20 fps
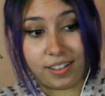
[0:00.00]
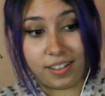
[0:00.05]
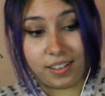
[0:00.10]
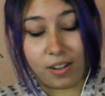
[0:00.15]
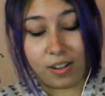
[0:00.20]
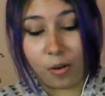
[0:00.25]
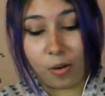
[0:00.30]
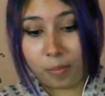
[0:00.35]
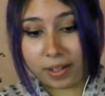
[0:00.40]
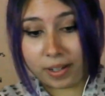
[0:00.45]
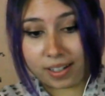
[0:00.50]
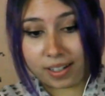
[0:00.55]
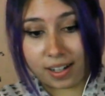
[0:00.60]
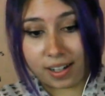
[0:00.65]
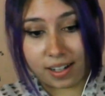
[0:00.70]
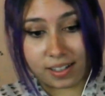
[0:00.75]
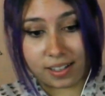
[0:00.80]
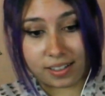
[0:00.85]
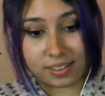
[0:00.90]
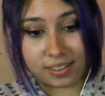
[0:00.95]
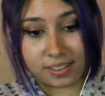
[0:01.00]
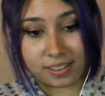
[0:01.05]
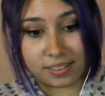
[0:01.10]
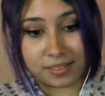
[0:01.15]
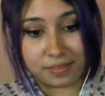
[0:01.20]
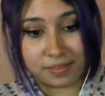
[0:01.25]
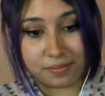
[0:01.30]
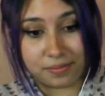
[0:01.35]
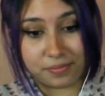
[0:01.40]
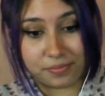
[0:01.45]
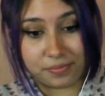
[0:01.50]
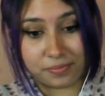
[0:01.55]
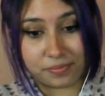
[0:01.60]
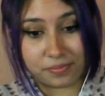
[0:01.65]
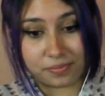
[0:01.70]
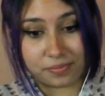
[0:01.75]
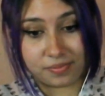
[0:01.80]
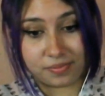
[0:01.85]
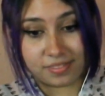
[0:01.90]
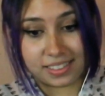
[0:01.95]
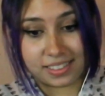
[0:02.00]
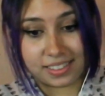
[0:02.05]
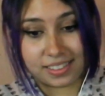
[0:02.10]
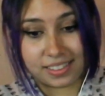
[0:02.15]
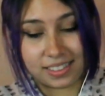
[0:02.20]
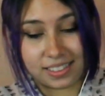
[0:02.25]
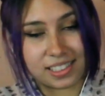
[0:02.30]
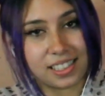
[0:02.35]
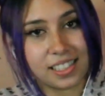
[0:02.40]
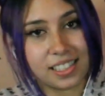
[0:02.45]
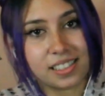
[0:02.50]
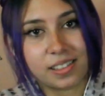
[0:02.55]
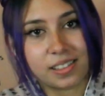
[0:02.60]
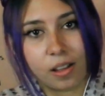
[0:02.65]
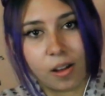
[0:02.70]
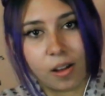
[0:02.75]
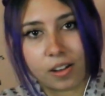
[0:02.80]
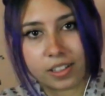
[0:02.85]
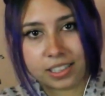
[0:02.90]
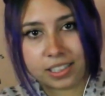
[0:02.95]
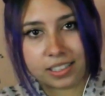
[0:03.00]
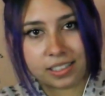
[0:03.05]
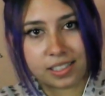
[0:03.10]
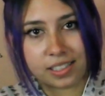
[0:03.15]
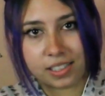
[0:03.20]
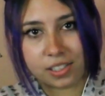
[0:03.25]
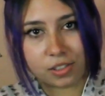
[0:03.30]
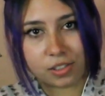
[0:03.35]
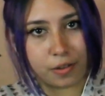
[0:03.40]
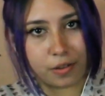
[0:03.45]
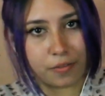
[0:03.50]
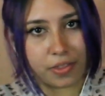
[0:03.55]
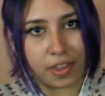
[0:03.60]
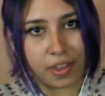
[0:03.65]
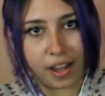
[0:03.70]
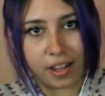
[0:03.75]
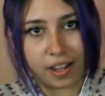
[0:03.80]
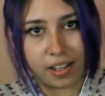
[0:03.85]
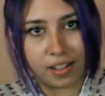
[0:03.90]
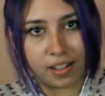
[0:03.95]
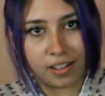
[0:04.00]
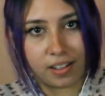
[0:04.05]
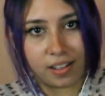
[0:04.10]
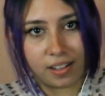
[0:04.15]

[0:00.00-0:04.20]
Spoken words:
Oh my god. This lock didn't deserve that.